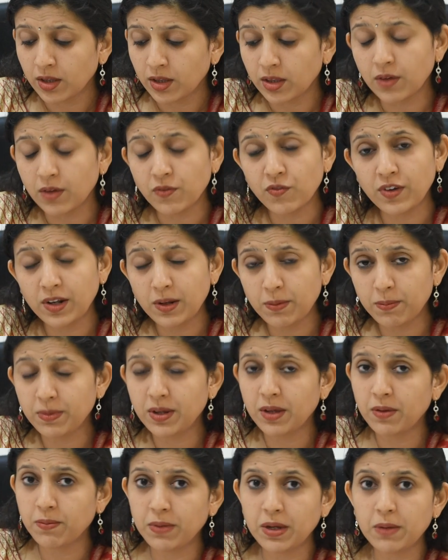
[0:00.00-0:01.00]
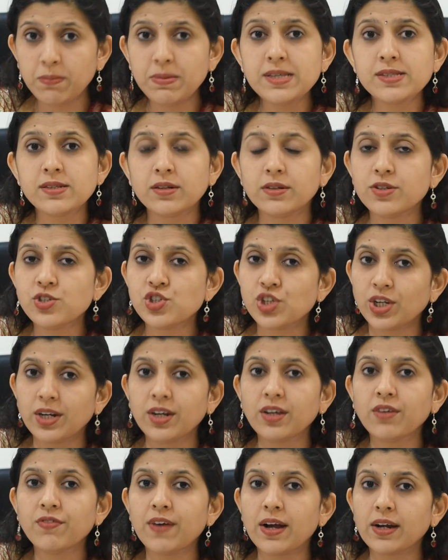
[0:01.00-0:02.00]
There may be certain
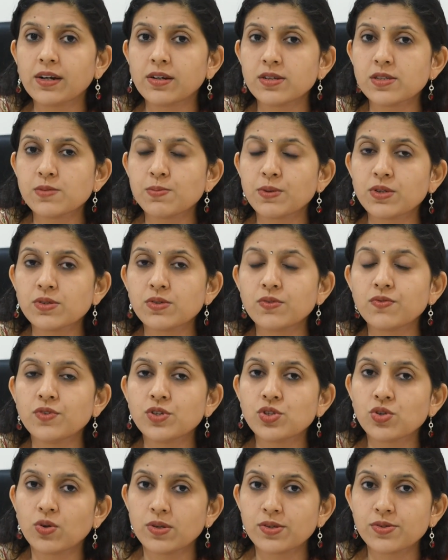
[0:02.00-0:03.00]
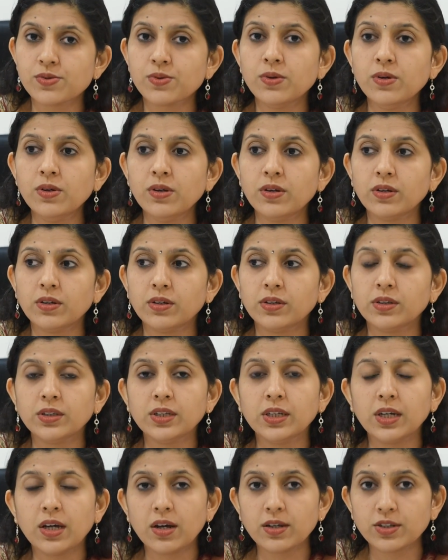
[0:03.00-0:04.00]
genetic factors because of which also
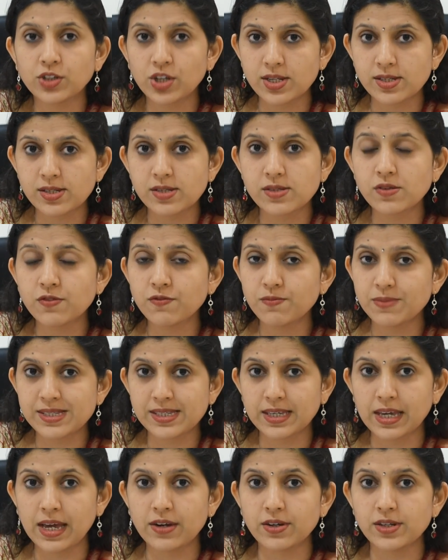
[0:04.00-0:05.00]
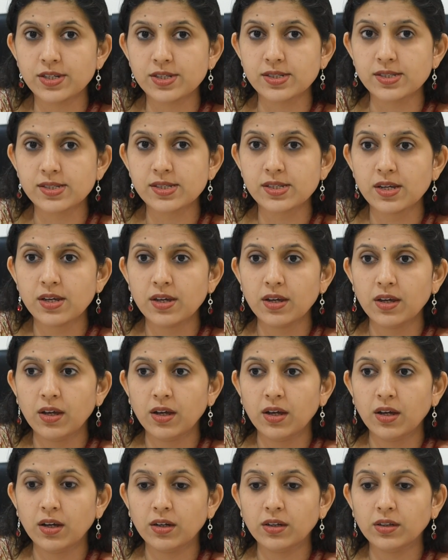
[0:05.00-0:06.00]
there are chances of miscarriages.
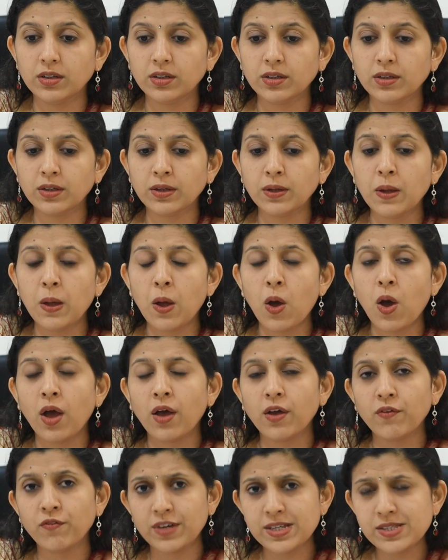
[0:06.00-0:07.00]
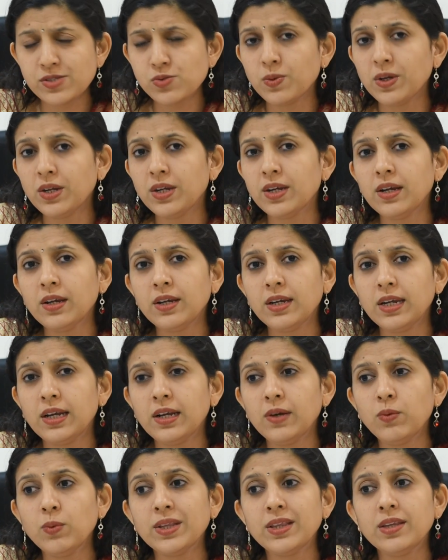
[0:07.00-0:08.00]
Once we
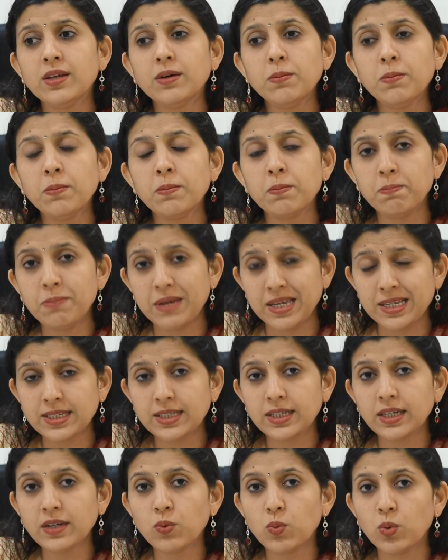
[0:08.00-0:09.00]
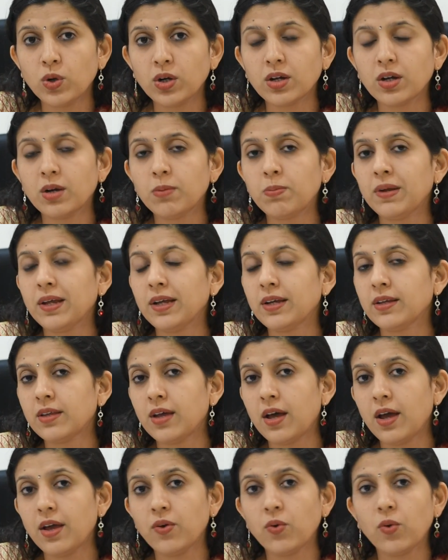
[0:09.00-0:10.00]
deal with the basic workup like a
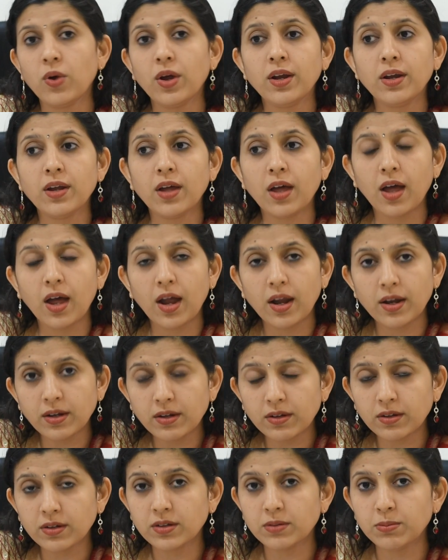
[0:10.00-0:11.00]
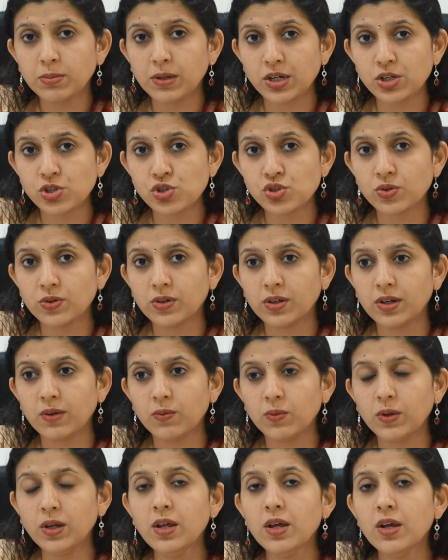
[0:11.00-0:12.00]
thyroid and a blood sugar
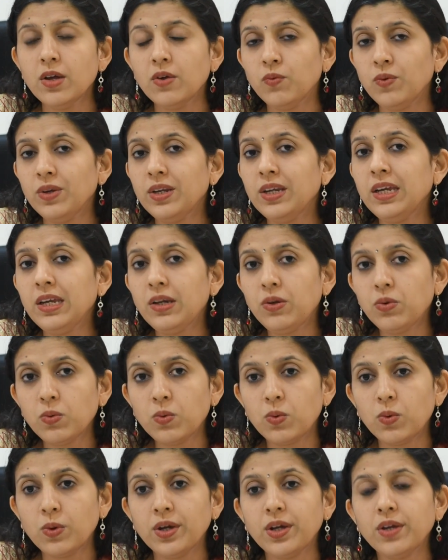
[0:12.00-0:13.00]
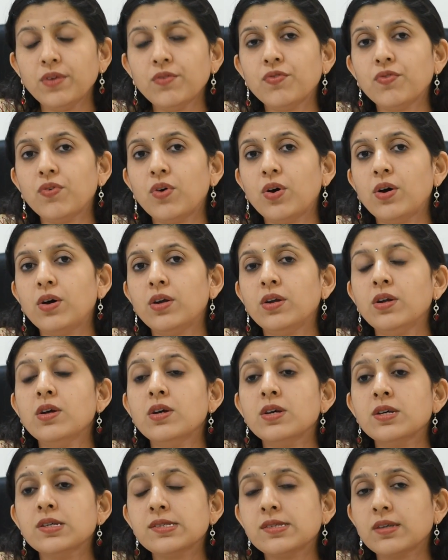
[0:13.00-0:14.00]
level, we need to go in for
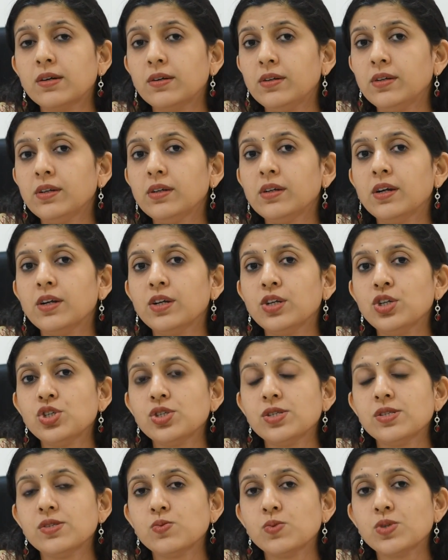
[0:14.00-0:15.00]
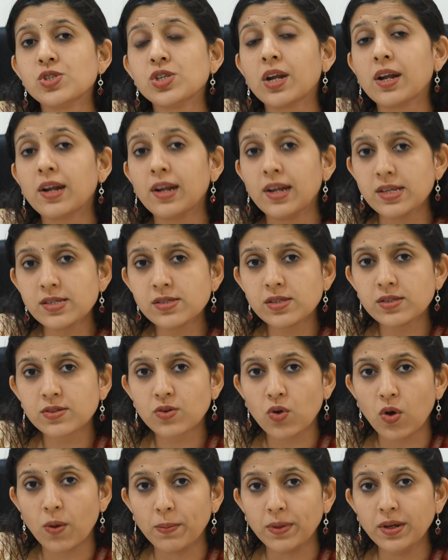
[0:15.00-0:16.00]
certain conditions which are
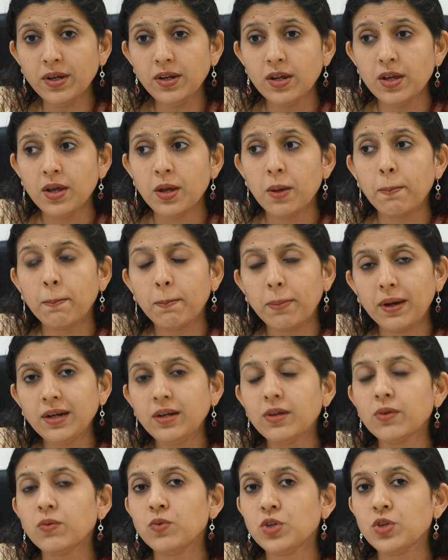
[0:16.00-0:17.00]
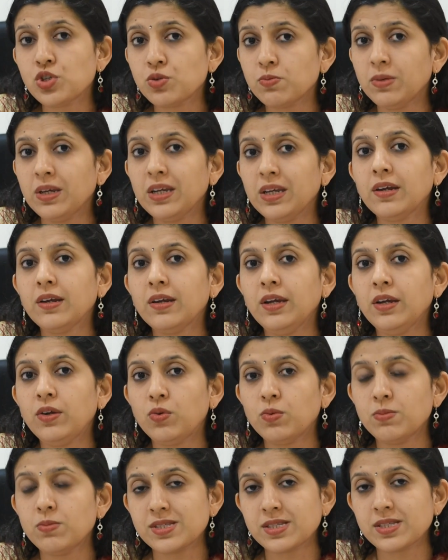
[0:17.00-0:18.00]
less common but which may
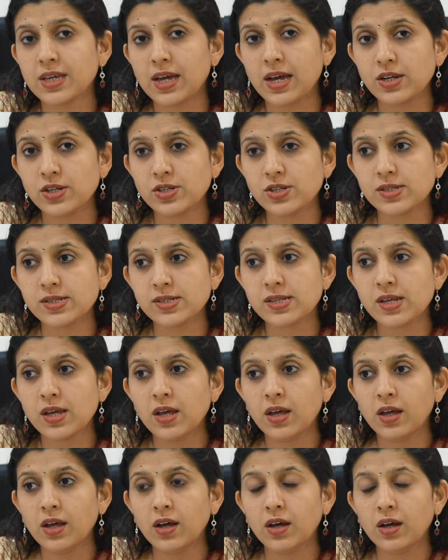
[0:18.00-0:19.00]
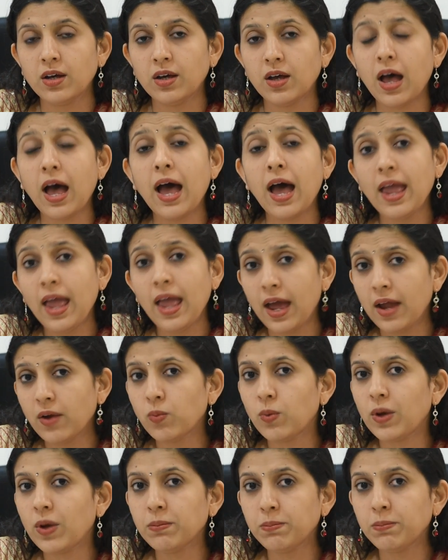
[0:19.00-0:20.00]
lead to miscarriages. I
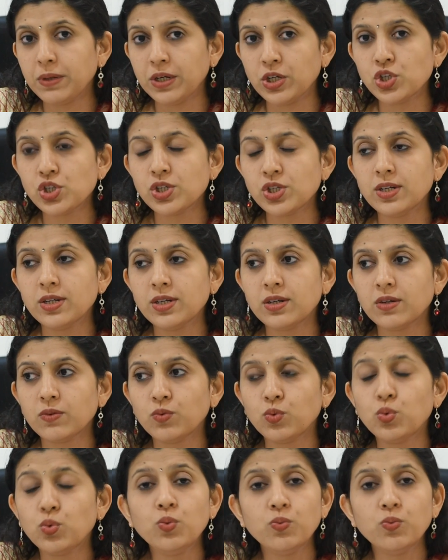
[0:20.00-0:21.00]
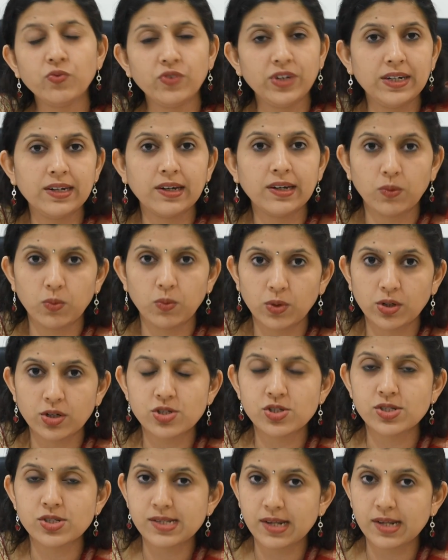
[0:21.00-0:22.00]
had one patient whom we
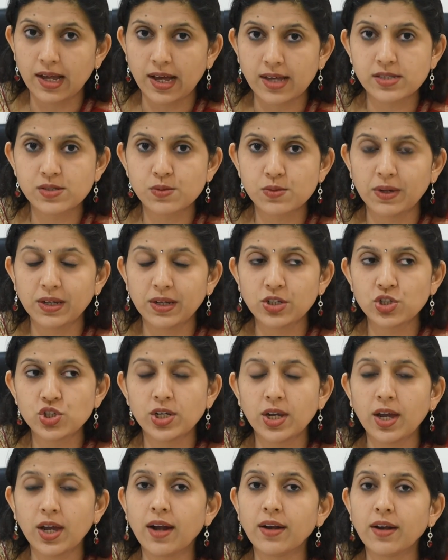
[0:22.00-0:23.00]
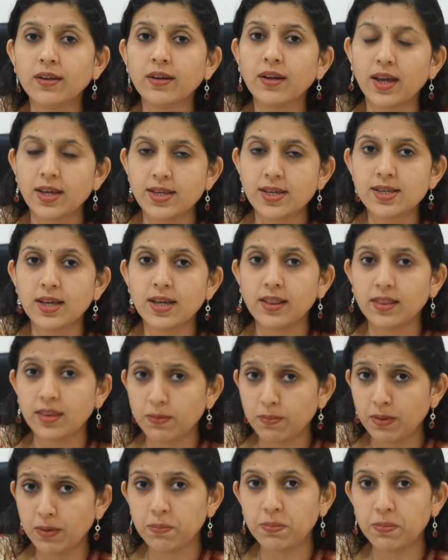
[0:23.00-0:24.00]
delivered just last month. She had a nice
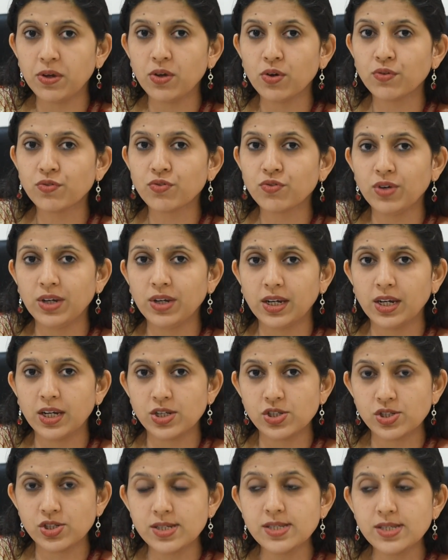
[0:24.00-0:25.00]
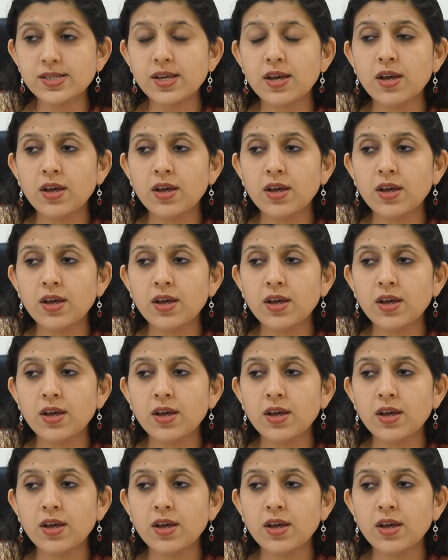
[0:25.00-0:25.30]
healthy baby of 3 kgs.